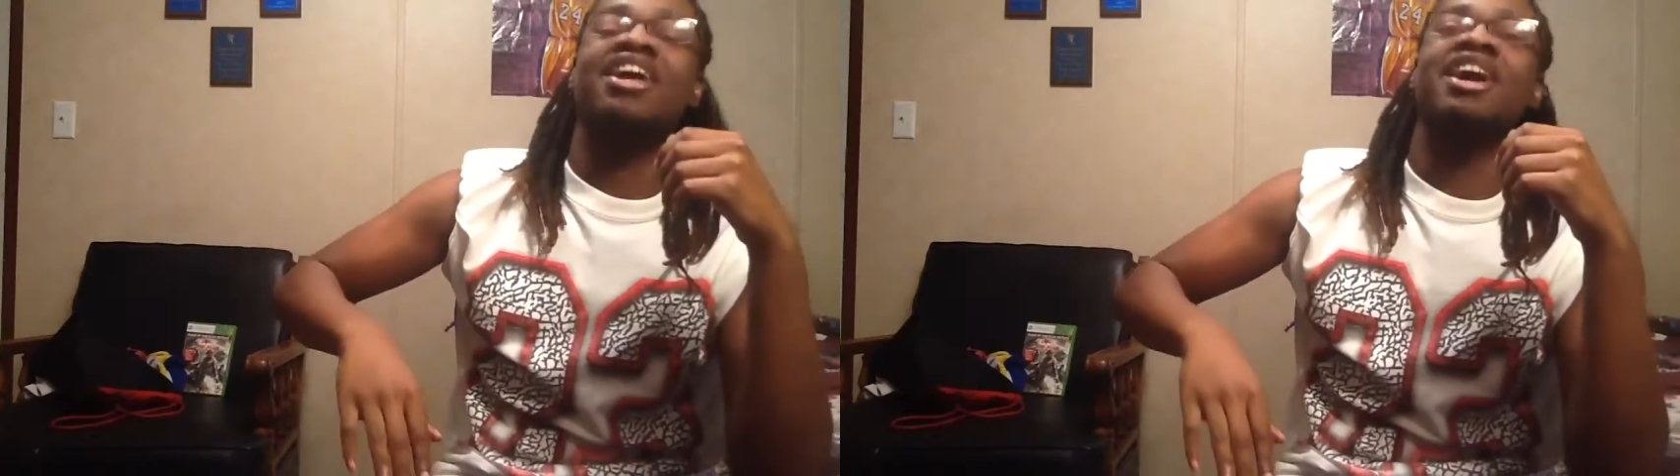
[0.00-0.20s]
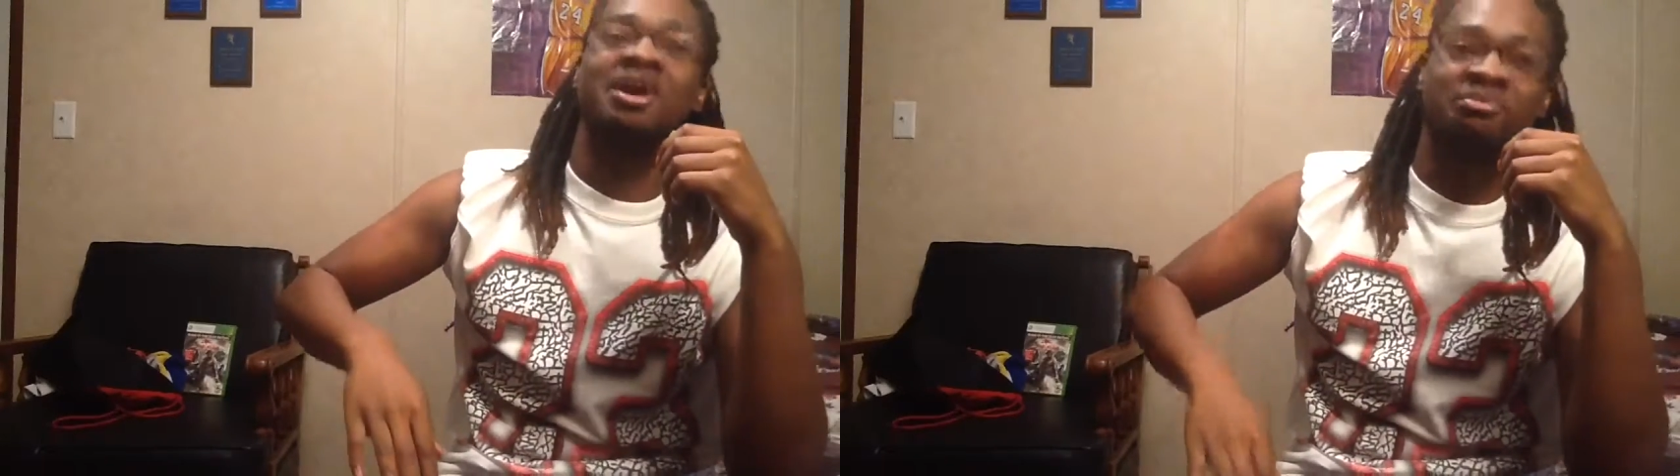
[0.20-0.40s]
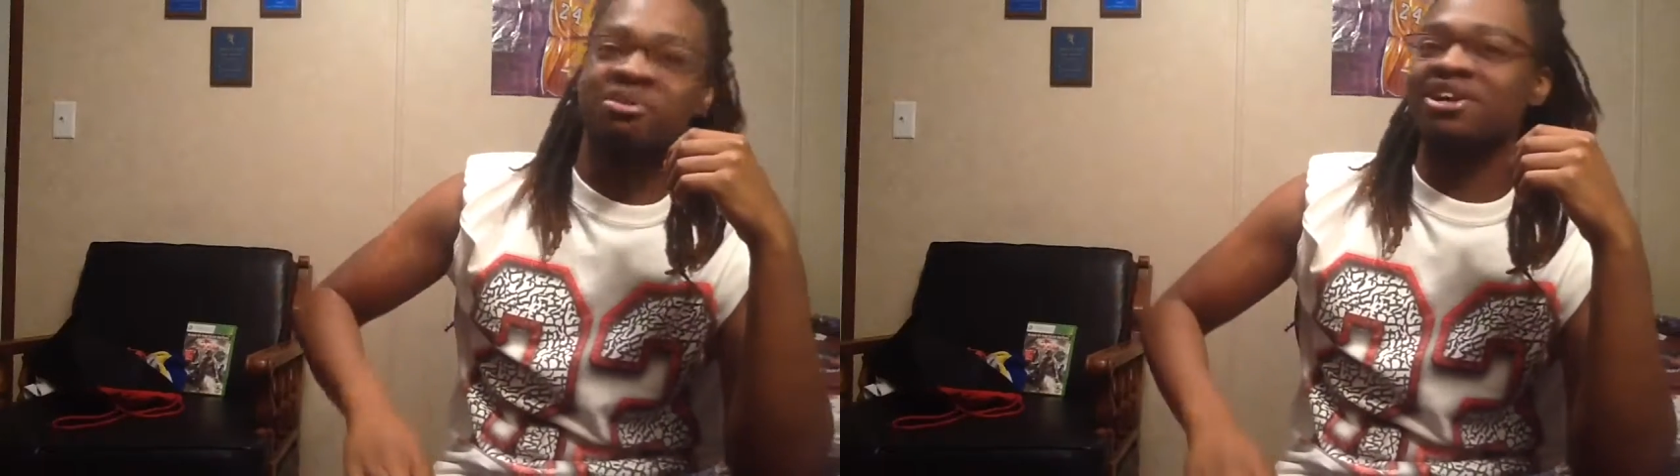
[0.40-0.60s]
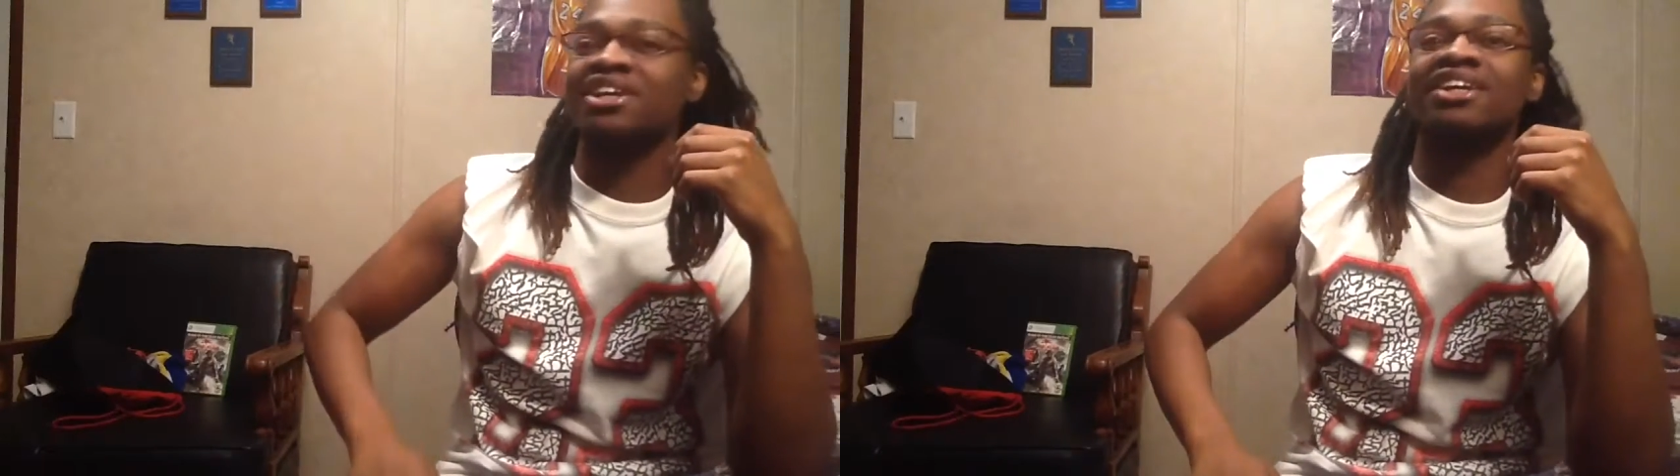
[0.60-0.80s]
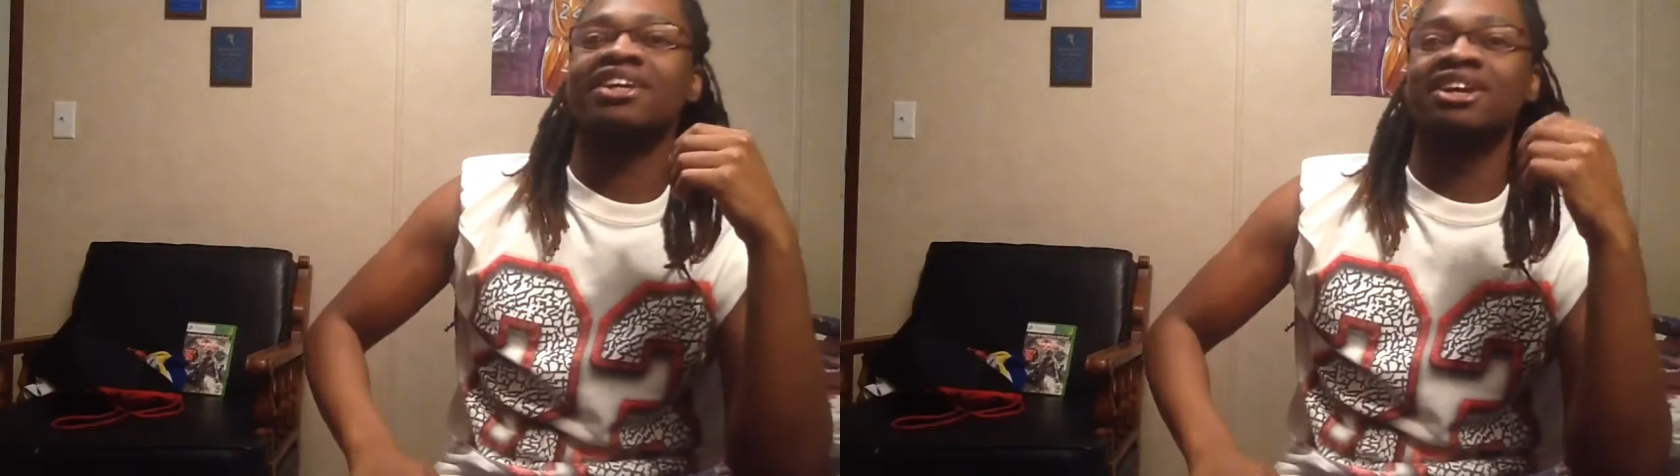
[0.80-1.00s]

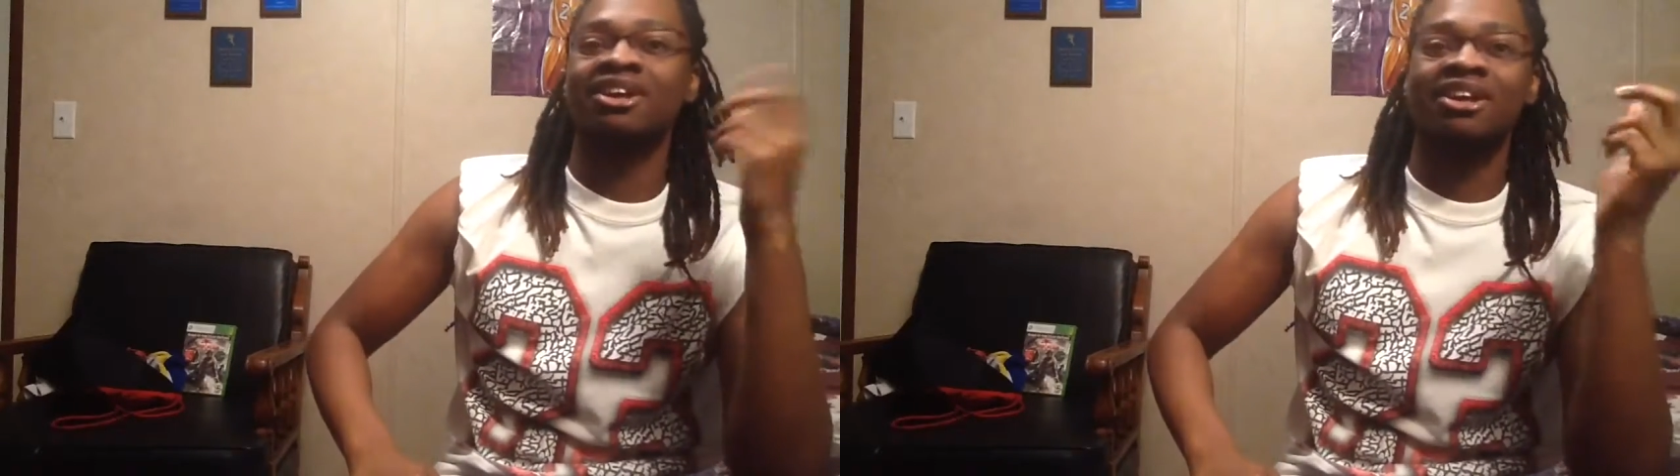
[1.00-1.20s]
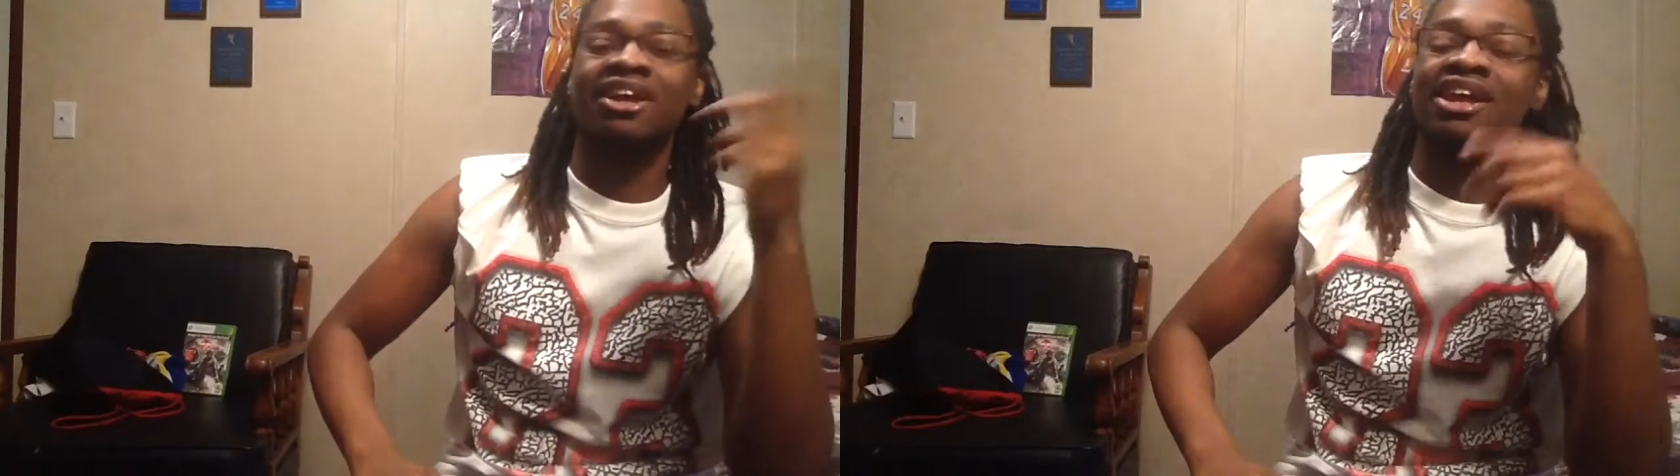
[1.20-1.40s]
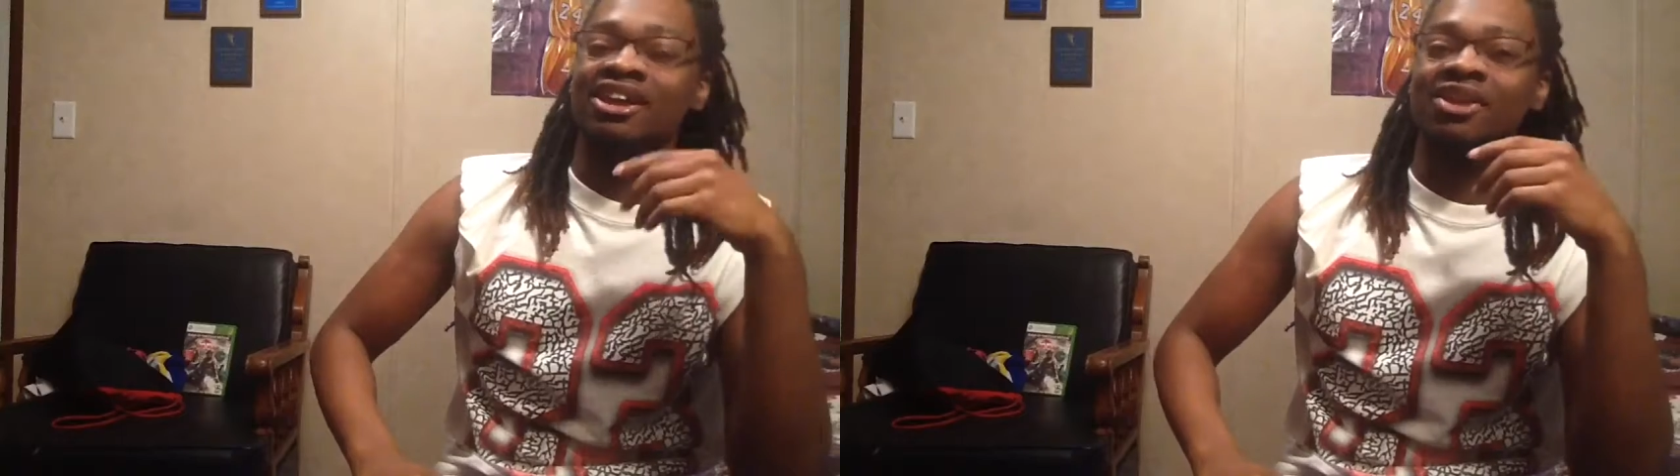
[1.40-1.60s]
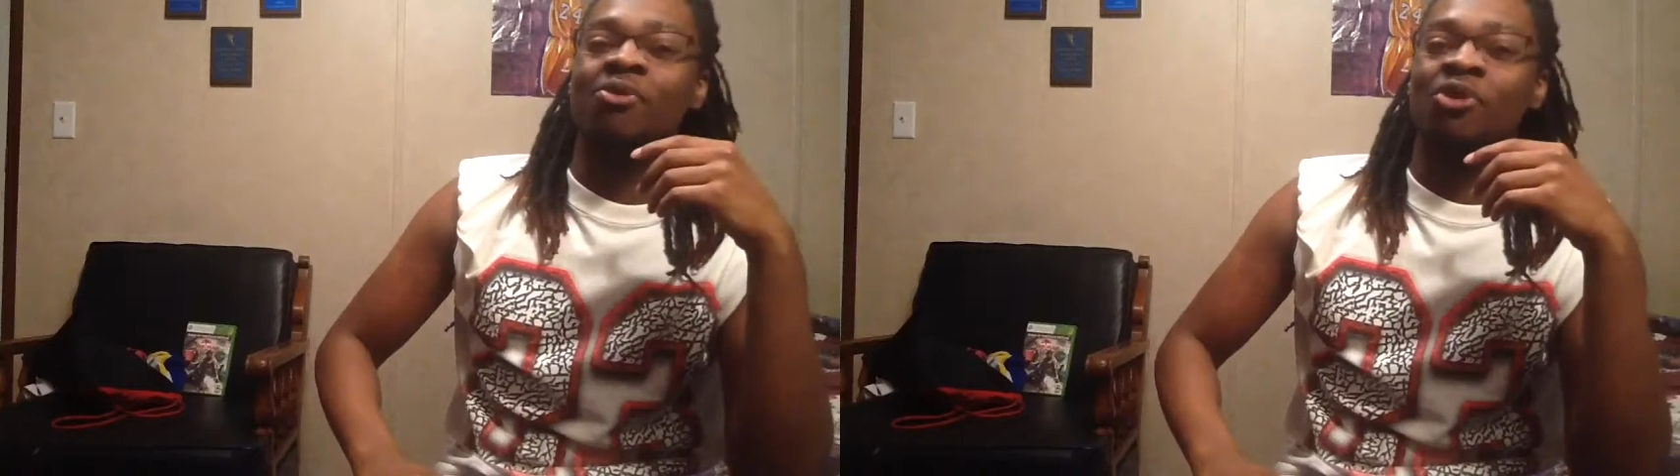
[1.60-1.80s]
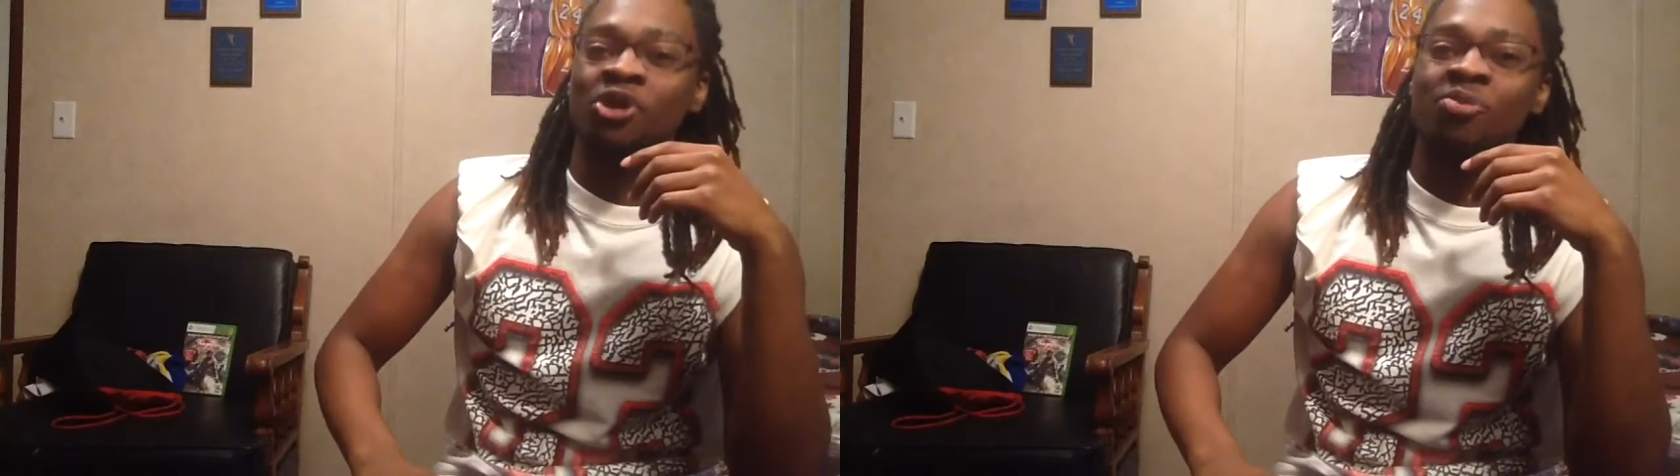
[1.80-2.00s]
headbutting the
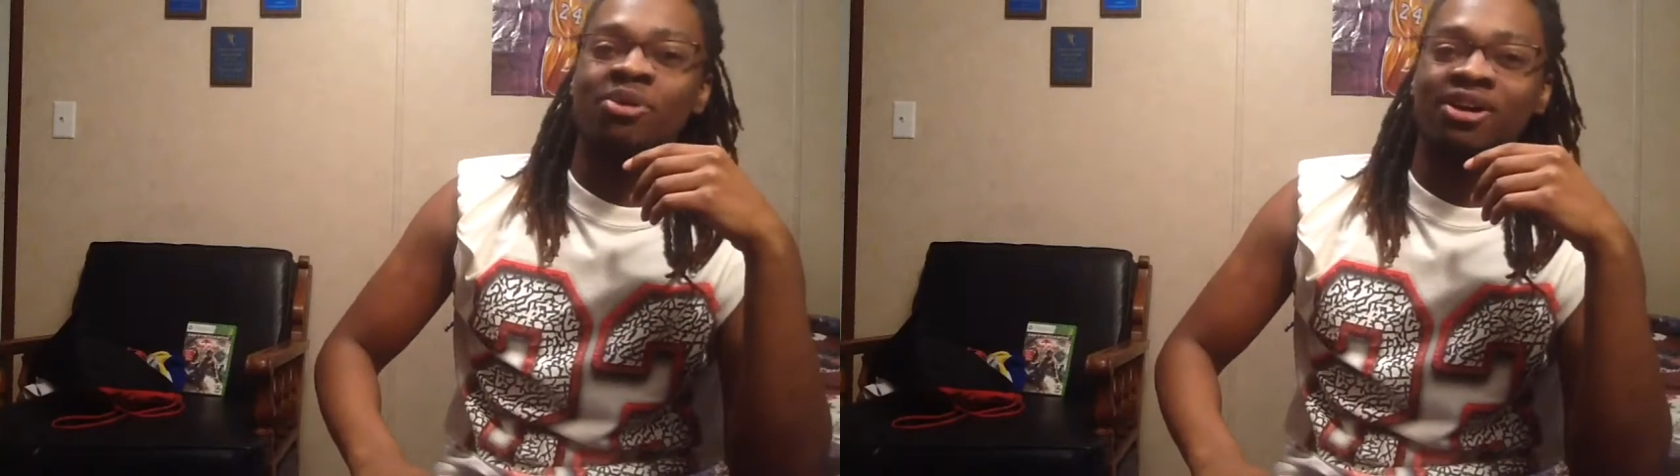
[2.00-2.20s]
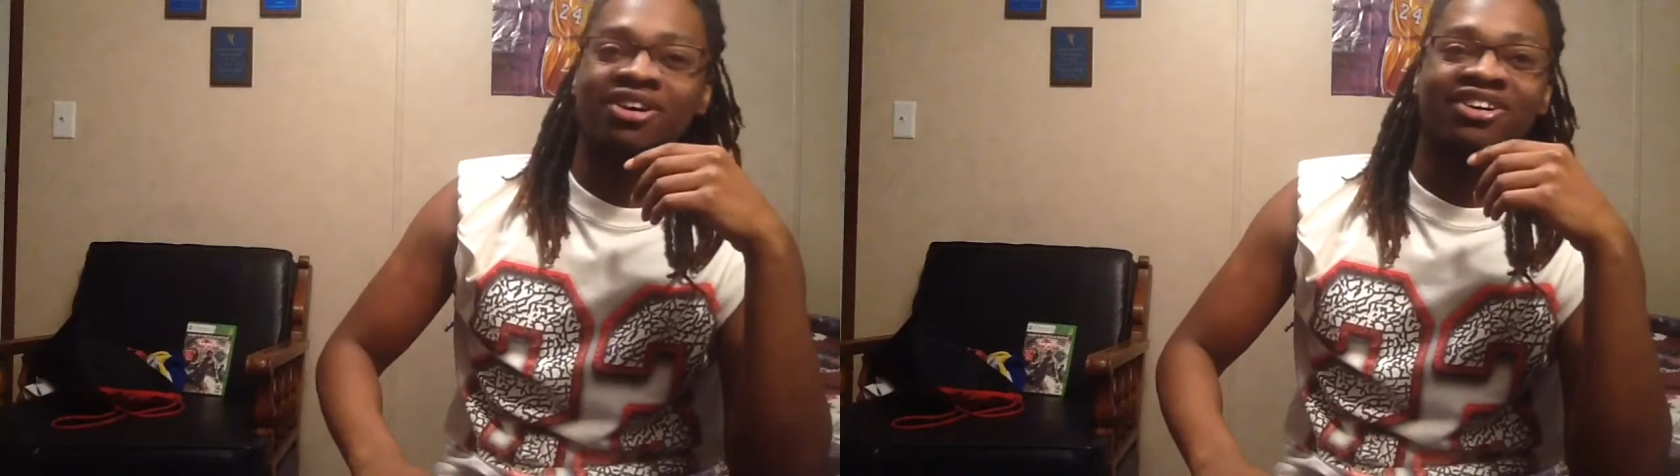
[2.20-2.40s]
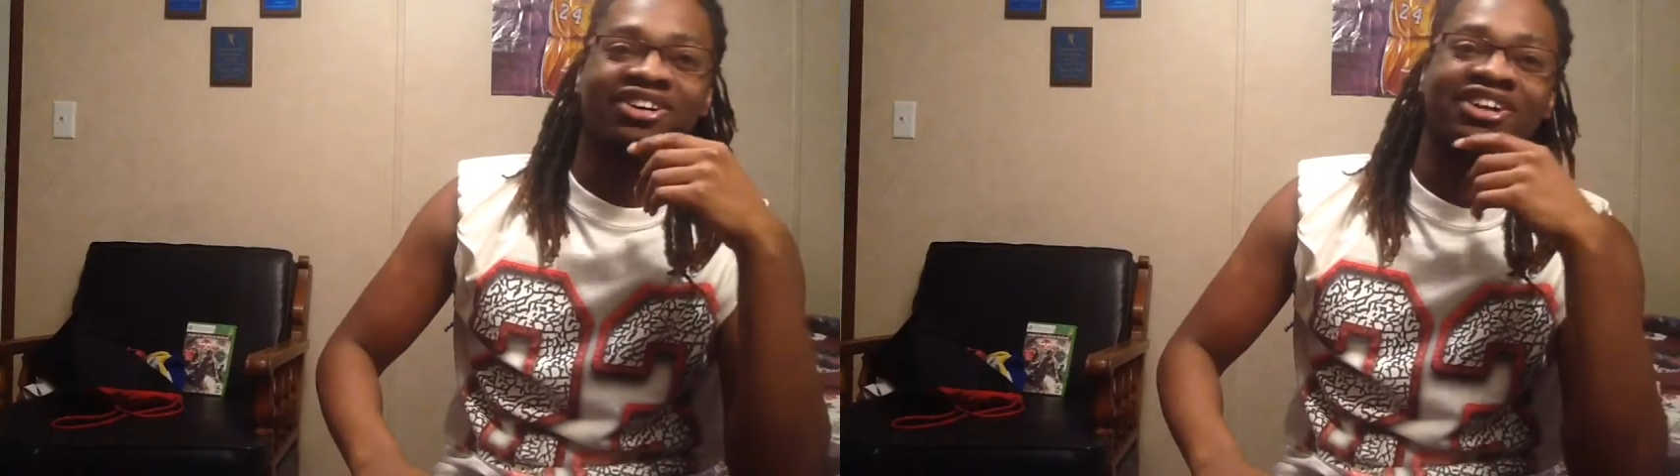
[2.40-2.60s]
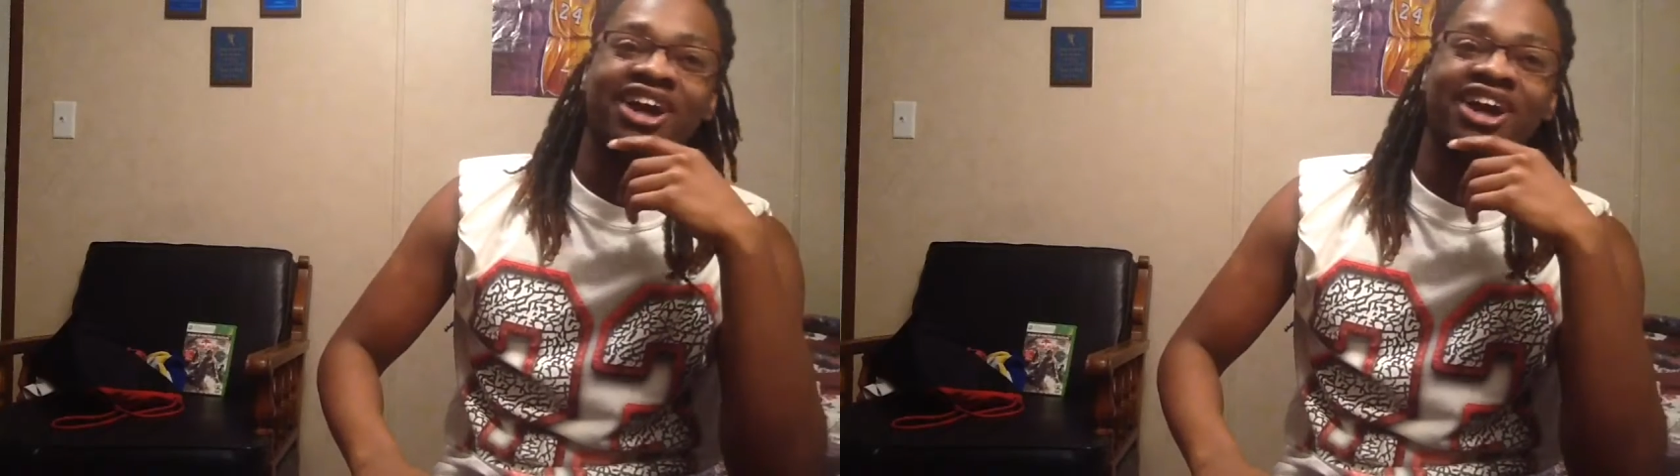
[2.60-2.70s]
woodpecker.